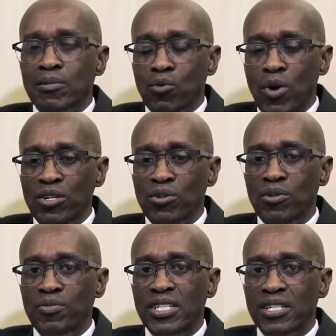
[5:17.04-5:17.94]
One
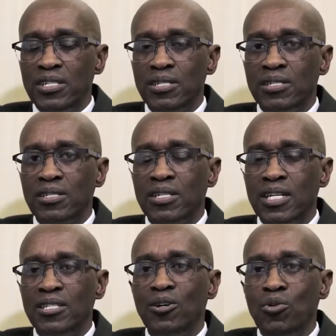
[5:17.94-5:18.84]
of the risks
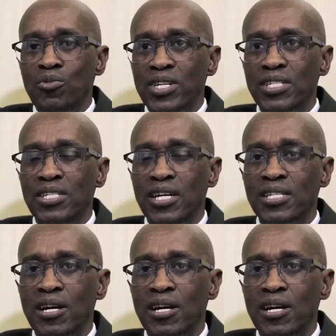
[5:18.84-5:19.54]
that the overseers